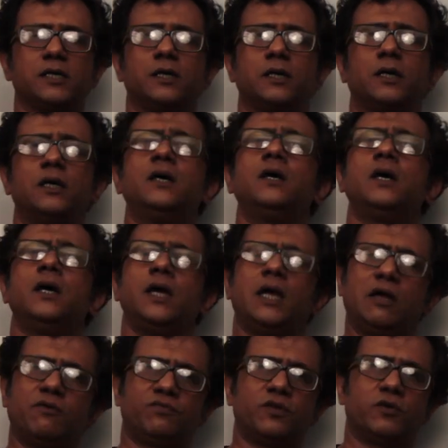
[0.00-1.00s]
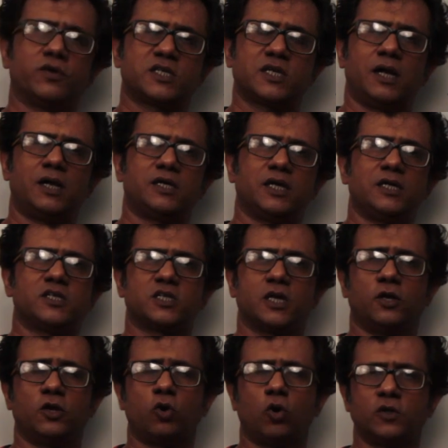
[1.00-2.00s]
if the result is a
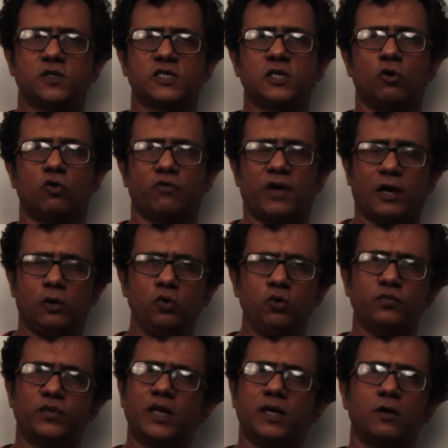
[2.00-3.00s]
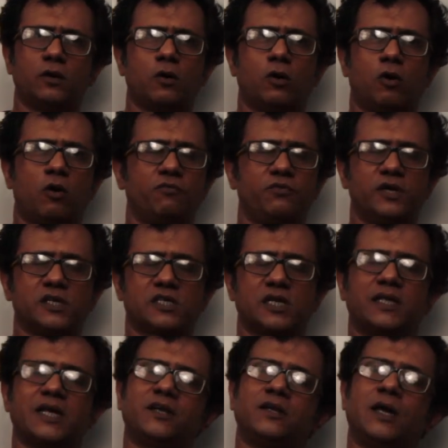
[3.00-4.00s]
non-zero value, then obviously that
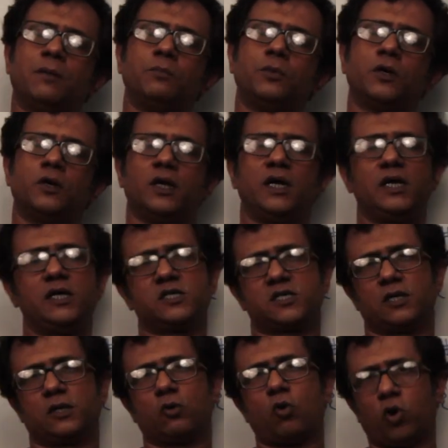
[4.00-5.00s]
number is an odd number.